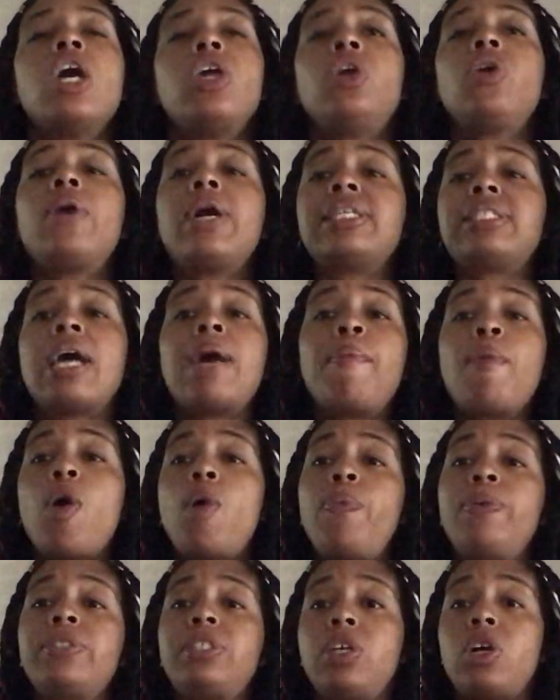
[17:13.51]
You guys, I'm
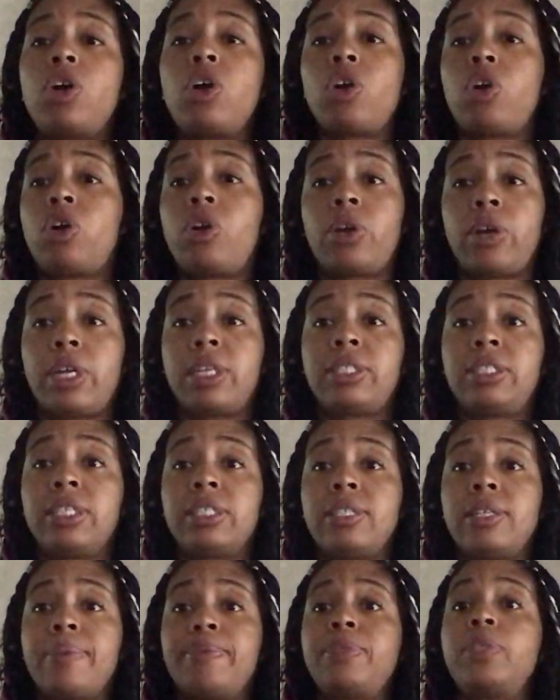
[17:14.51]
open to
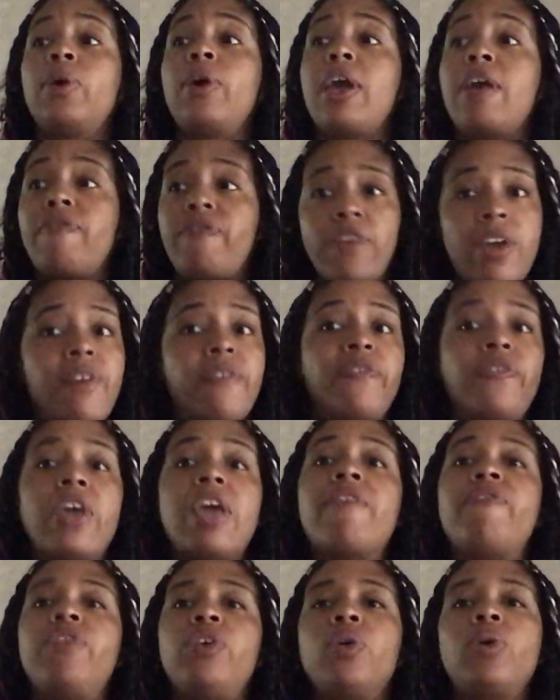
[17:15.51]
criticism. So
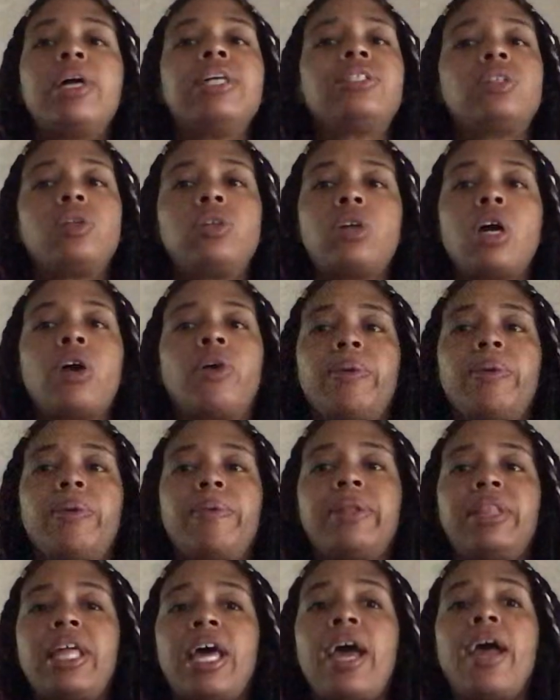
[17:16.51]
if you guys don't agree
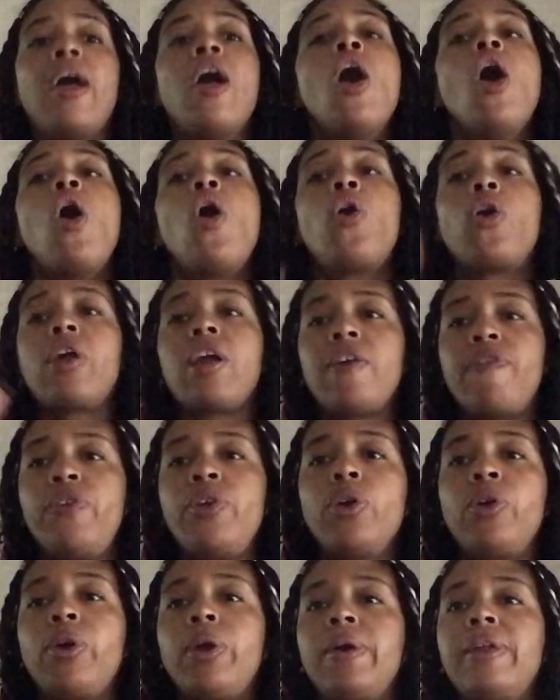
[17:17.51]
with that, or if
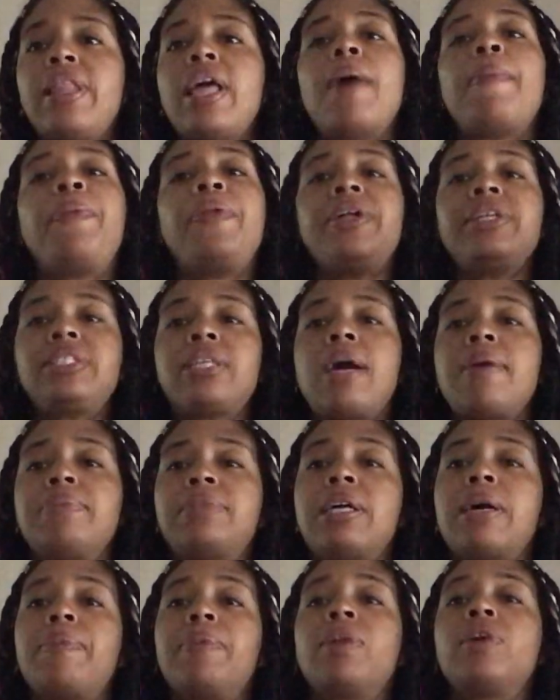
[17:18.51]
you agree with that, please
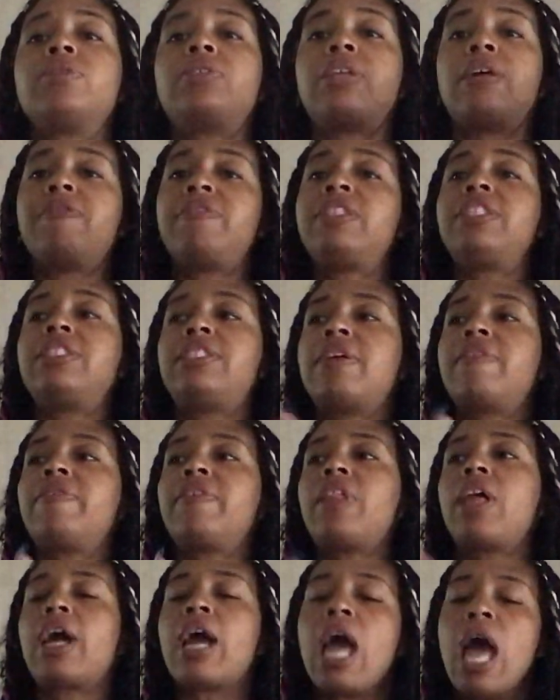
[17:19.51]
comment down below, 17
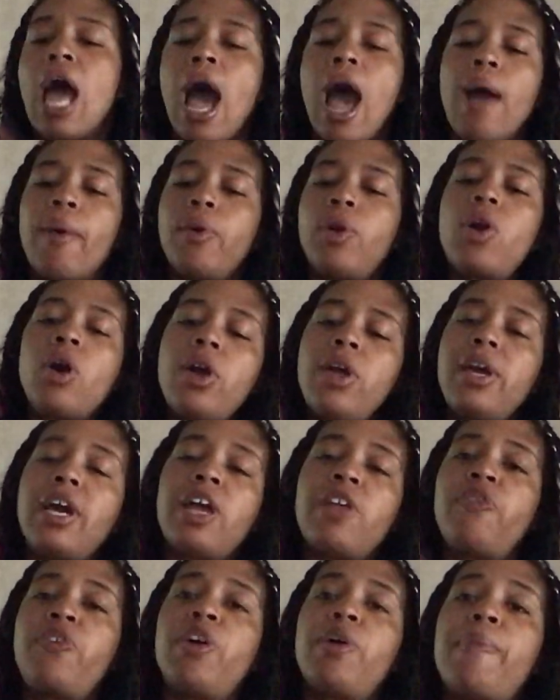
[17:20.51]
o'clock. I want to know how you
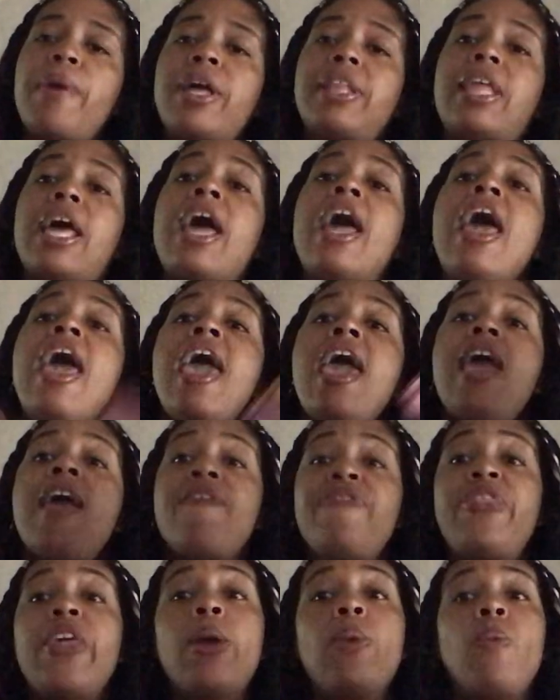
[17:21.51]
guys feel about that.
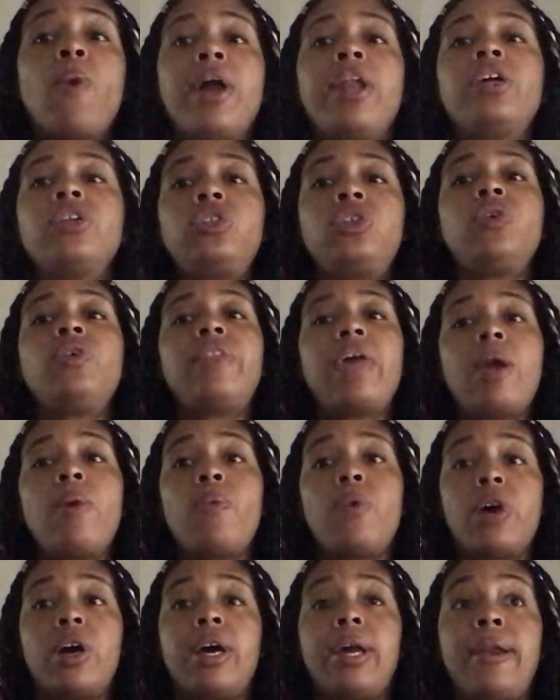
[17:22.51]
If they wanted to, they
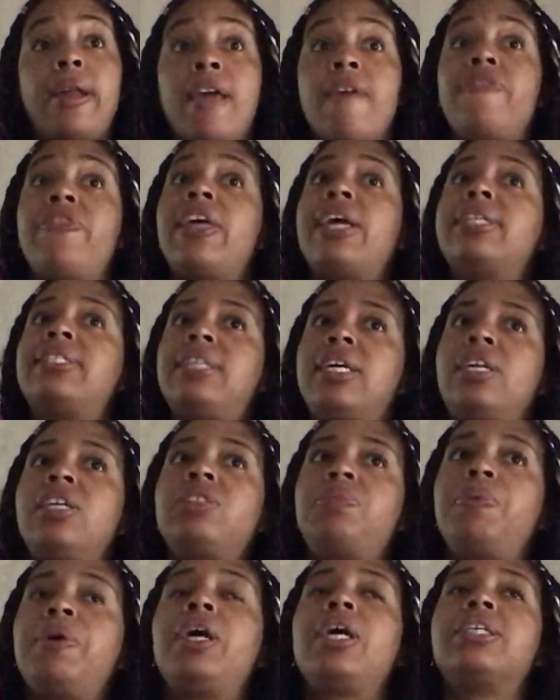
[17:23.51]
would. If they did,
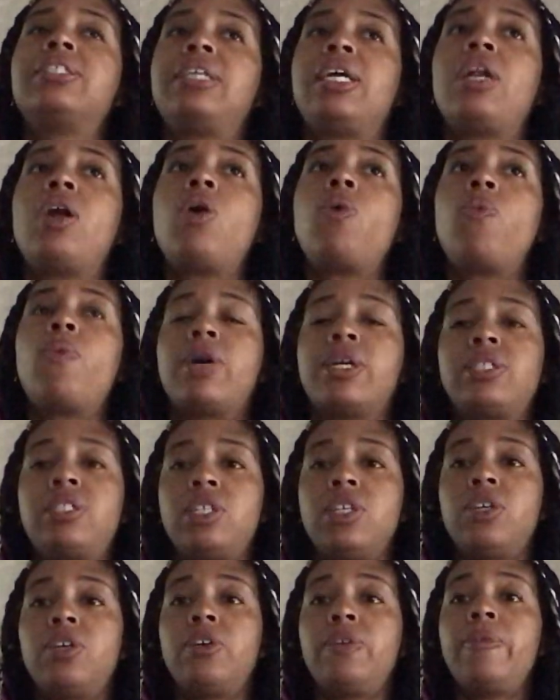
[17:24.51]
it's because they don't want
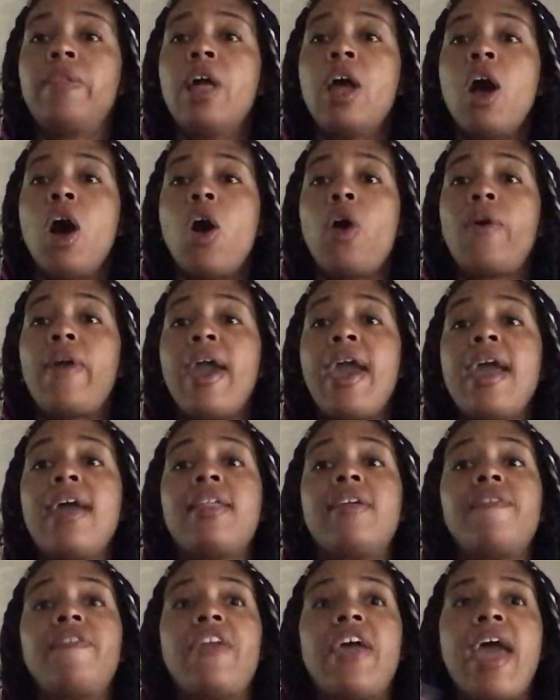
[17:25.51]
to, okay?
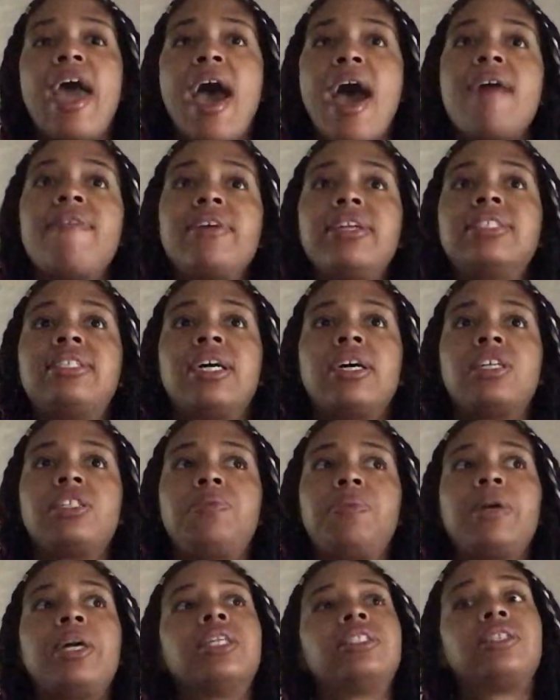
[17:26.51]
And if they haven't done,
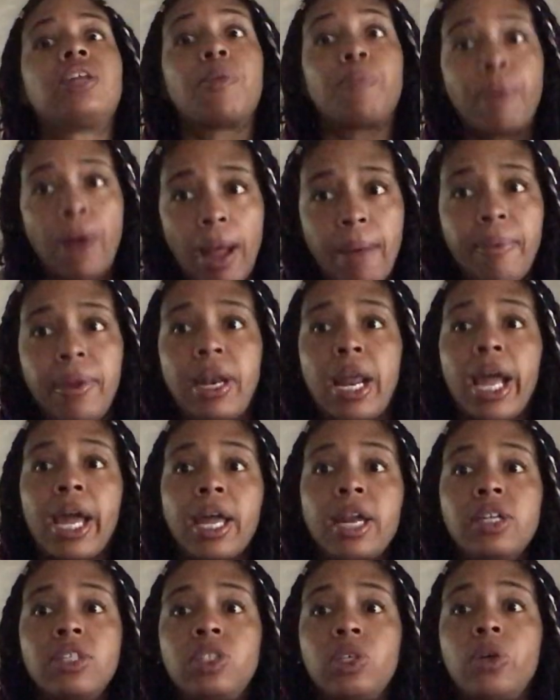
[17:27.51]
it's because they're probably not
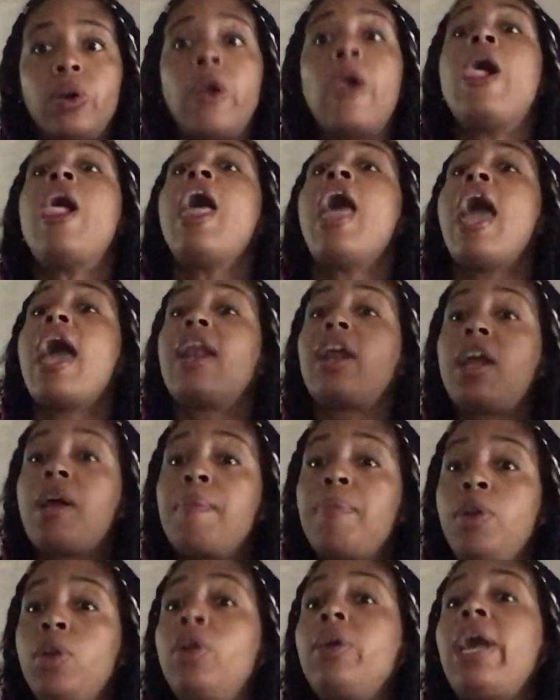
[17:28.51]
going to do it. And
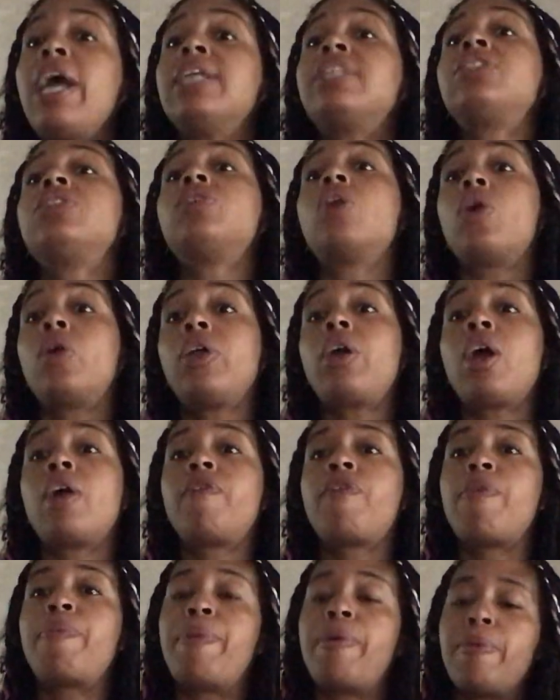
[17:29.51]
communication is only
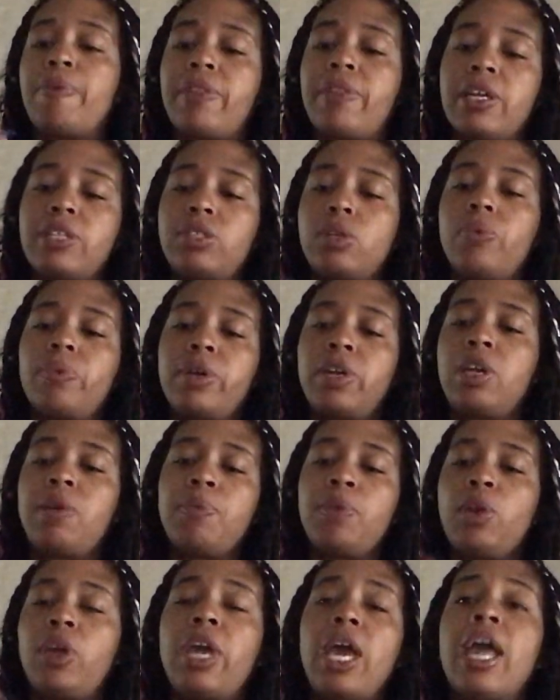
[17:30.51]
hard for people that don't want to
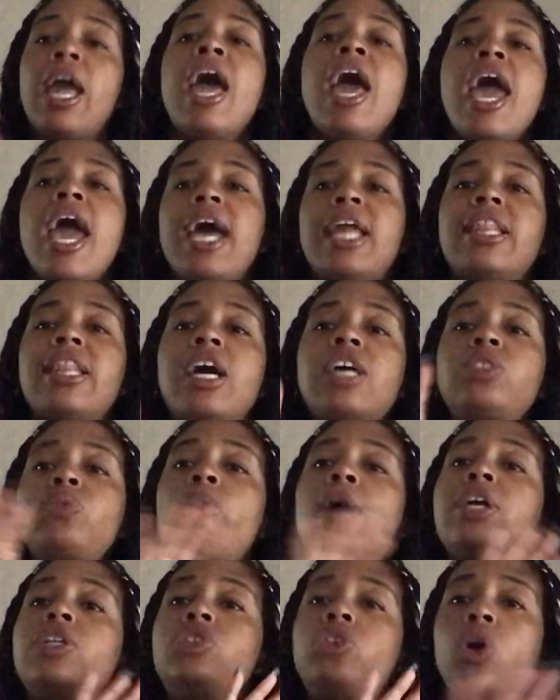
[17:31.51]
communicate. And that's
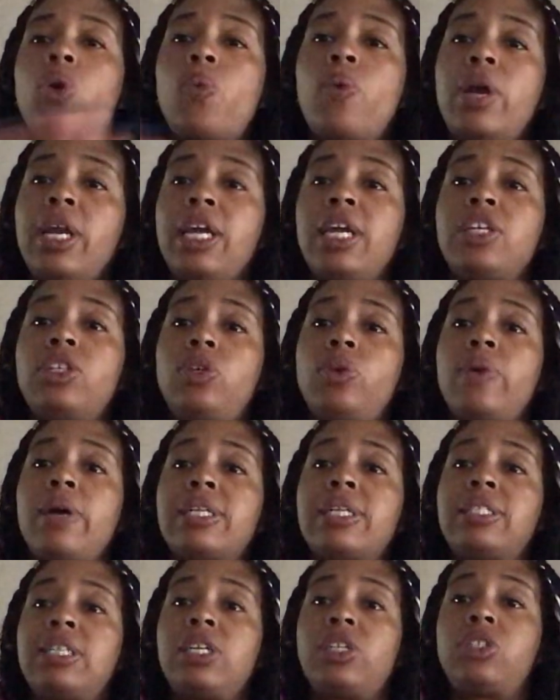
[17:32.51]
where I don't want to get you
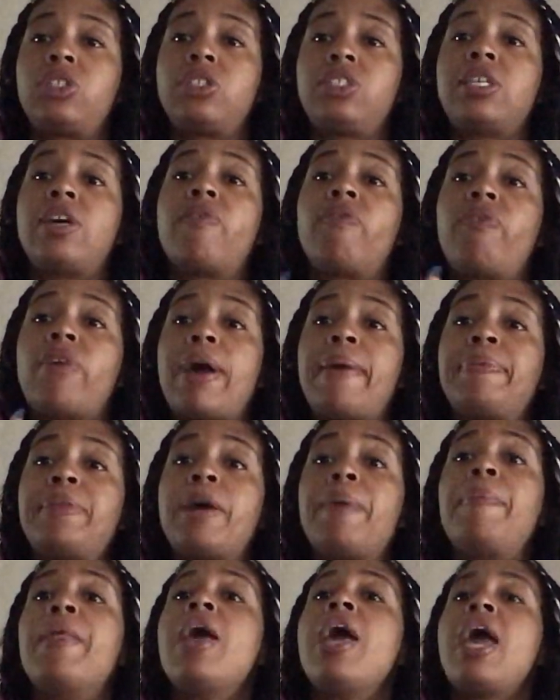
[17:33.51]
guys to get yourself wrapped
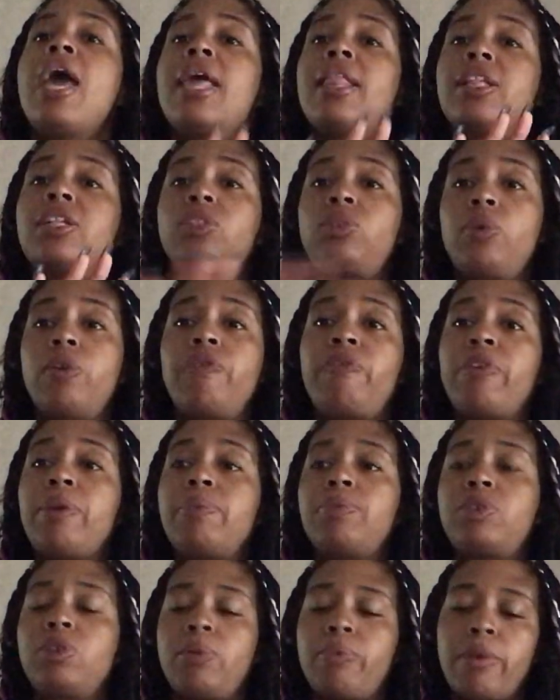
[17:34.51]
up in the twin
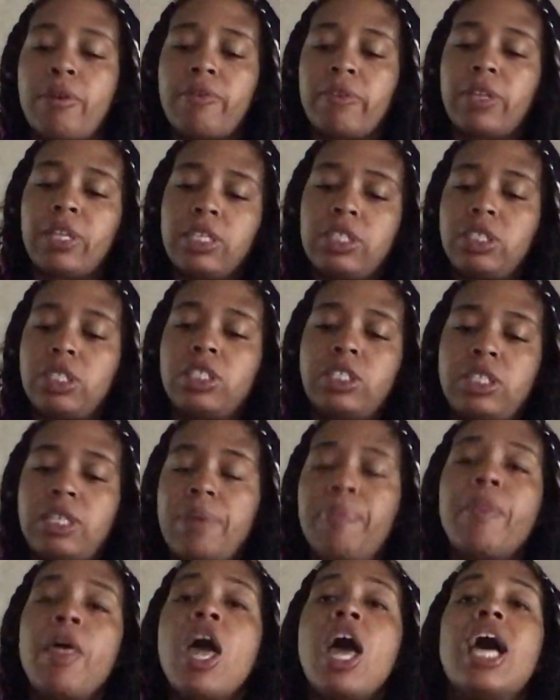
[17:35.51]
flame soulmate
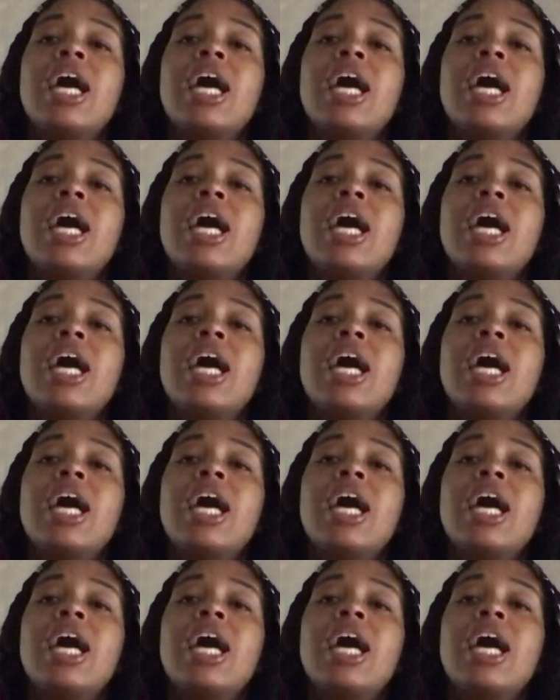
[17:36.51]
relationship.